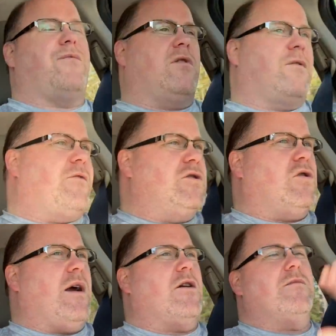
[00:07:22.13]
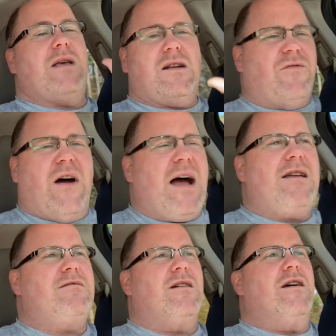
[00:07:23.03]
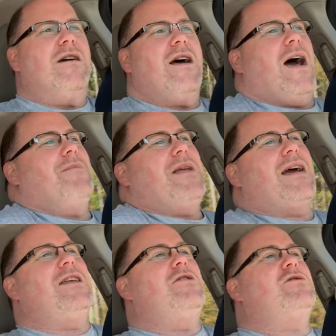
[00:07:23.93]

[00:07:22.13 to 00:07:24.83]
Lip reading: for the refrigerator. That's fine. I'm not going to use